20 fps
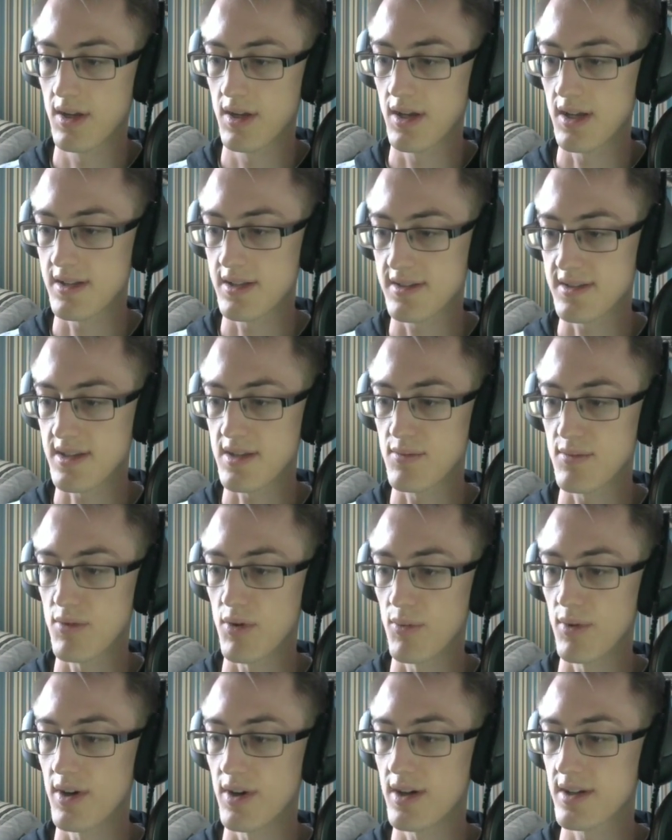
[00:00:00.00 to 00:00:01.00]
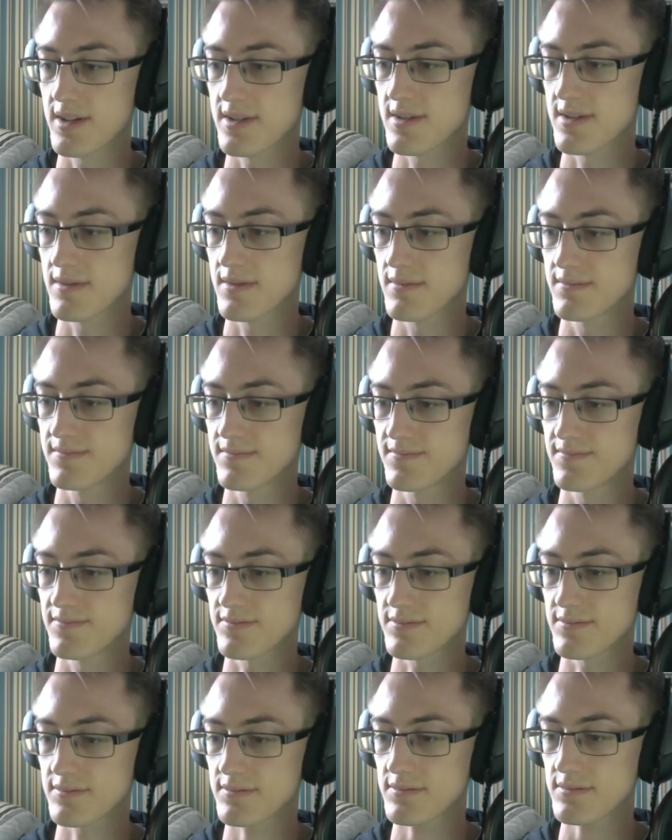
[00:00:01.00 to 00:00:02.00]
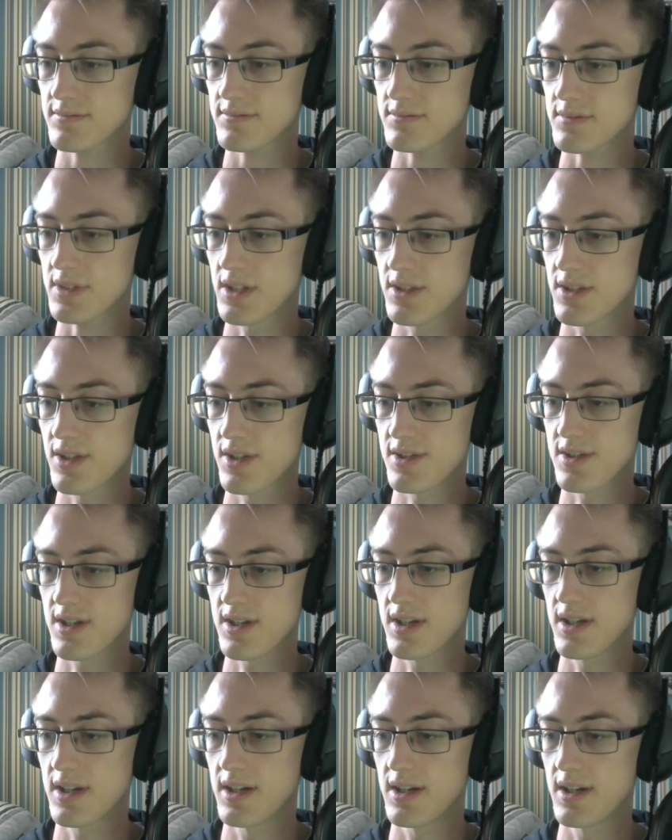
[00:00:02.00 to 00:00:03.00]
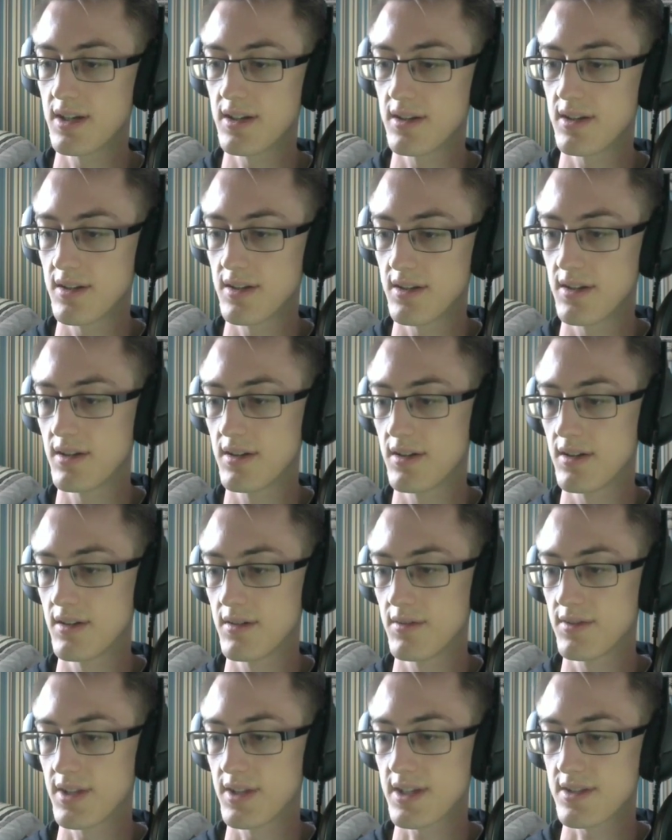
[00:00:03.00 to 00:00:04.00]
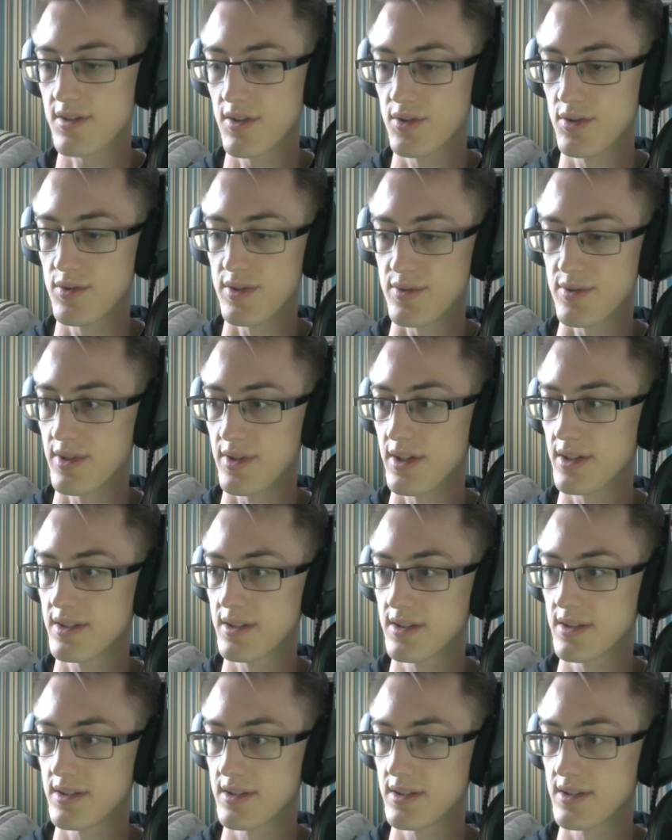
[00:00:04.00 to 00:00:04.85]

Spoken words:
And seeing what works. Because things don't always work.